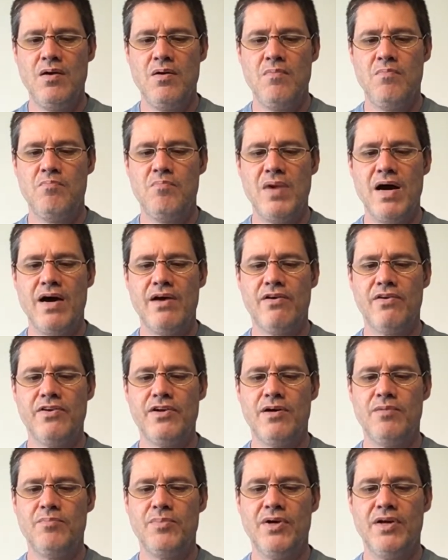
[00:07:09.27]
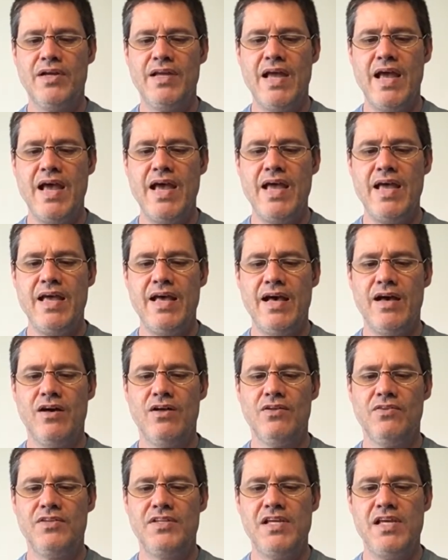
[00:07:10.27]
model number
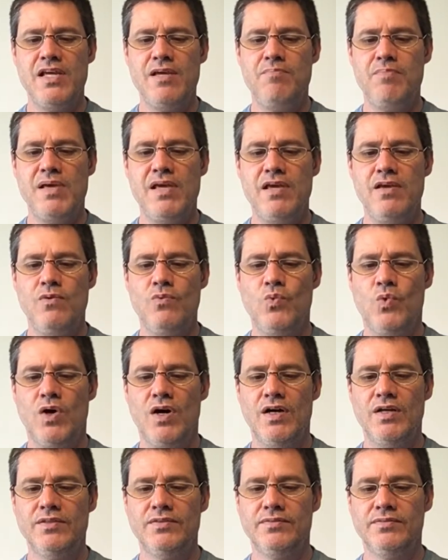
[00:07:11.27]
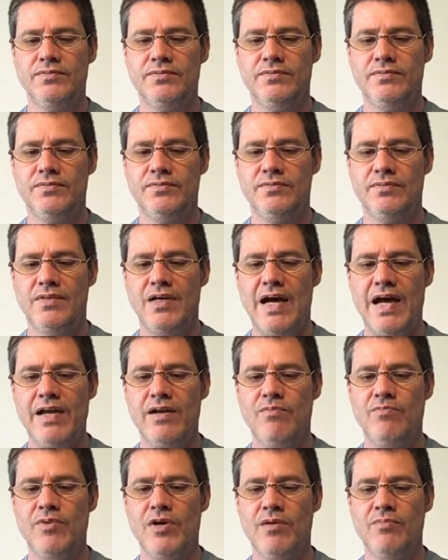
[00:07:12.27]
KLDP1,
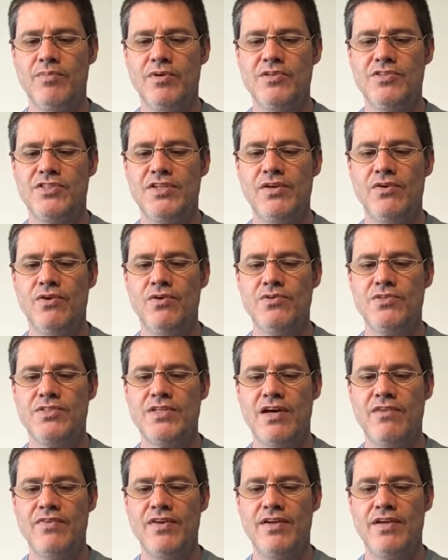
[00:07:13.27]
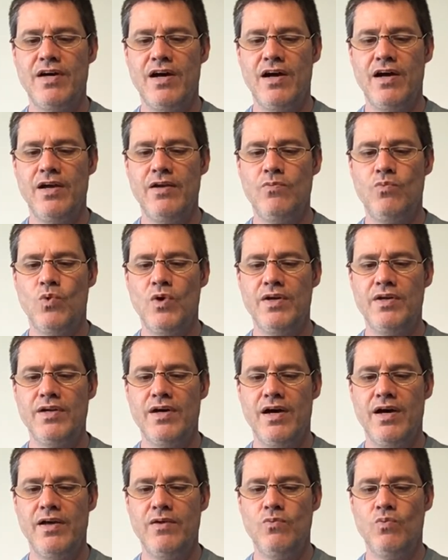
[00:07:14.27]
item number
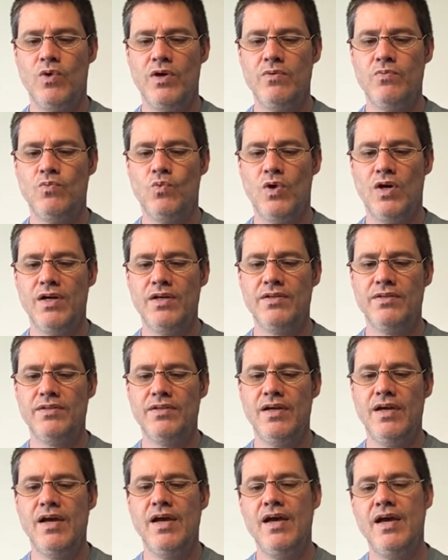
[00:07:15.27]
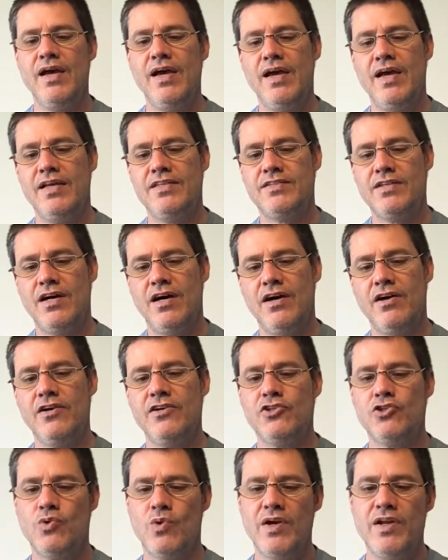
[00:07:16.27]
0791911. It's
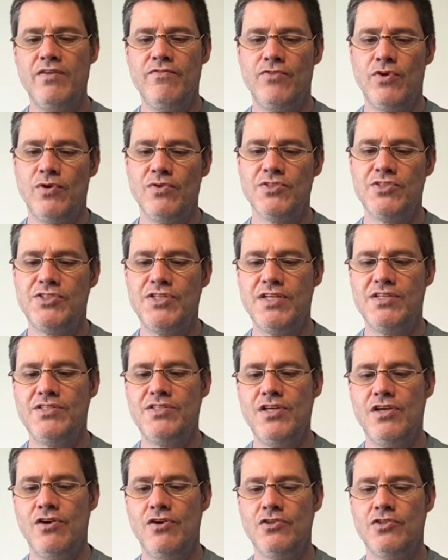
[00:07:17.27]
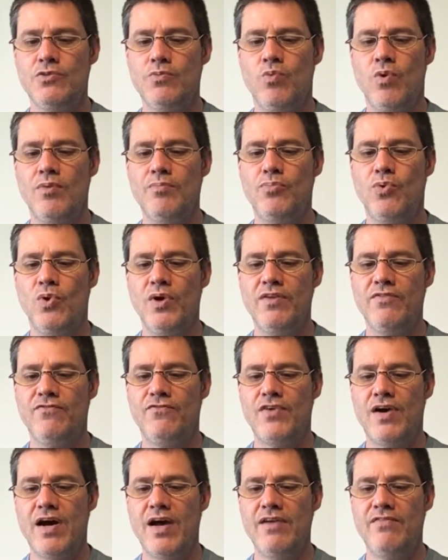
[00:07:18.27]
120 volt, 60 hertz,
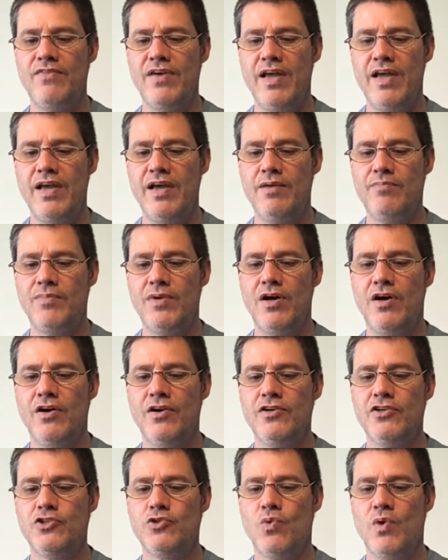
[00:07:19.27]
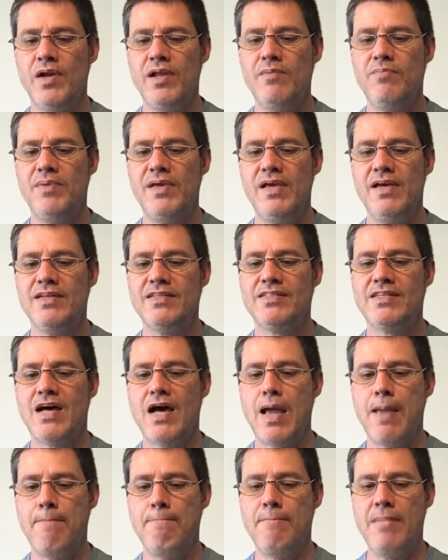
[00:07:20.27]
1.5 amp, 120
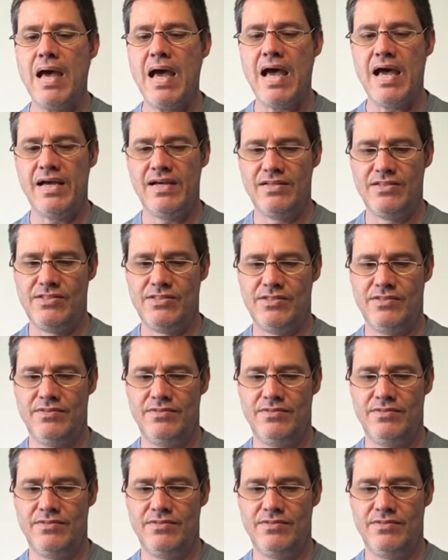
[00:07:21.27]
psi max.